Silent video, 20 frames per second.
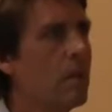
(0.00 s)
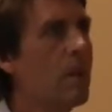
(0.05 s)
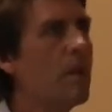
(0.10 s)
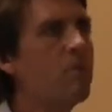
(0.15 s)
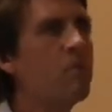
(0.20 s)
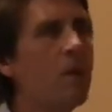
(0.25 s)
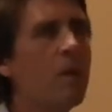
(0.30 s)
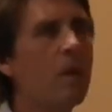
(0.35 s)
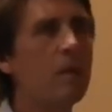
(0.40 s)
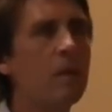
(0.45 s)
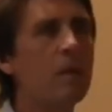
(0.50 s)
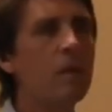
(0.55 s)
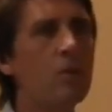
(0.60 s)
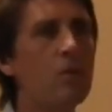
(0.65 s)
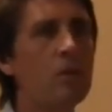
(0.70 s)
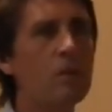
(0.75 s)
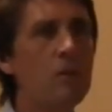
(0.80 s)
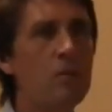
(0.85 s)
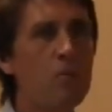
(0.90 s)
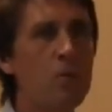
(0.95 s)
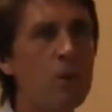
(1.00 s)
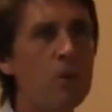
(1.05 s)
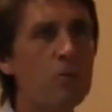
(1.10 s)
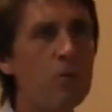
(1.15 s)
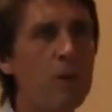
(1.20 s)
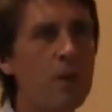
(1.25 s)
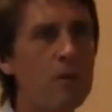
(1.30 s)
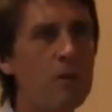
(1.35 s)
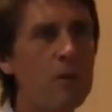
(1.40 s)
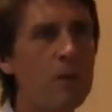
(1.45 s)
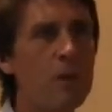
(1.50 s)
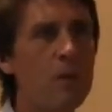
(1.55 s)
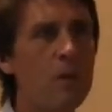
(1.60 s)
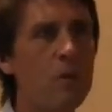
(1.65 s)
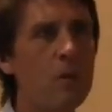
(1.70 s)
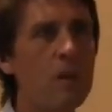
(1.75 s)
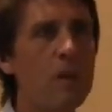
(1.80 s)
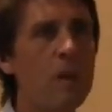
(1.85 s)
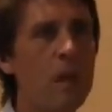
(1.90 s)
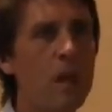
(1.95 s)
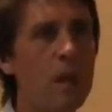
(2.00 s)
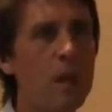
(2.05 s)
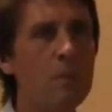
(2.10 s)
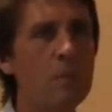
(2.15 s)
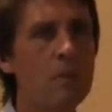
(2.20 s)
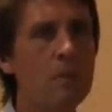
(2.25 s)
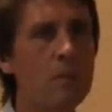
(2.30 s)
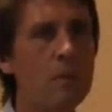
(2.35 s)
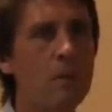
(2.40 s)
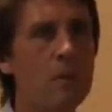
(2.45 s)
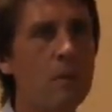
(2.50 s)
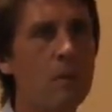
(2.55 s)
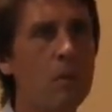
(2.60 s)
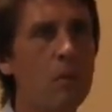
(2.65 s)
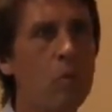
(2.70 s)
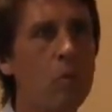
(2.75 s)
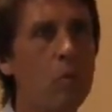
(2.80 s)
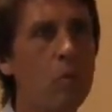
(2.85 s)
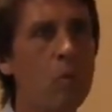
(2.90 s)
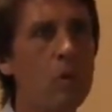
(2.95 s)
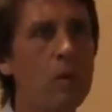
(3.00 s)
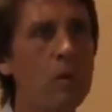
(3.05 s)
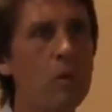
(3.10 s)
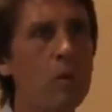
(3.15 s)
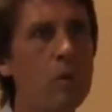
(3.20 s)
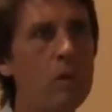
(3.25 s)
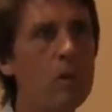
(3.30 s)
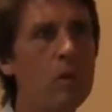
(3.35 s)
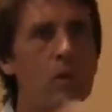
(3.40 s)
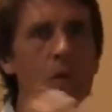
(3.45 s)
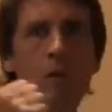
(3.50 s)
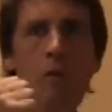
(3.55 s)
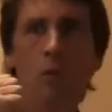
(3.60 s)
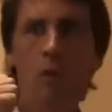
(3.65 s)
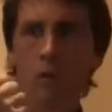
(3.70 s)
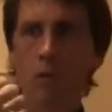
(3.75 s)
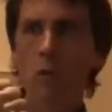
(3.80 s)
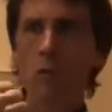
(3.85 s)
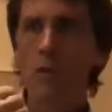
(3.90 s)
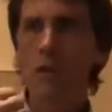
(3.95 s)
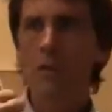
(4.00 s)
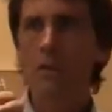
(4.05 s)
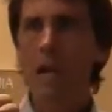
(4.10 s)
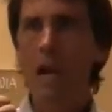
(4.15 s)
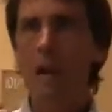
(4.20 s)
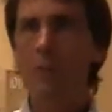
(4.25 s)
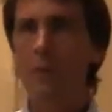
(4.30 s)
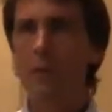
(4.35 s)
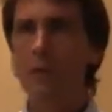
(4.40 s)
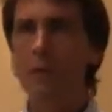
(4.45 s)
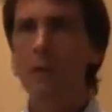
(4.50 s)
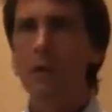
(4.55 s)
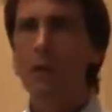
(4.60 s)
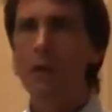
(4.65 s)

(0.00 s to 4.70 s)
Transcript: Is a very There's a frustration that only comes when, when, you, when two things happen.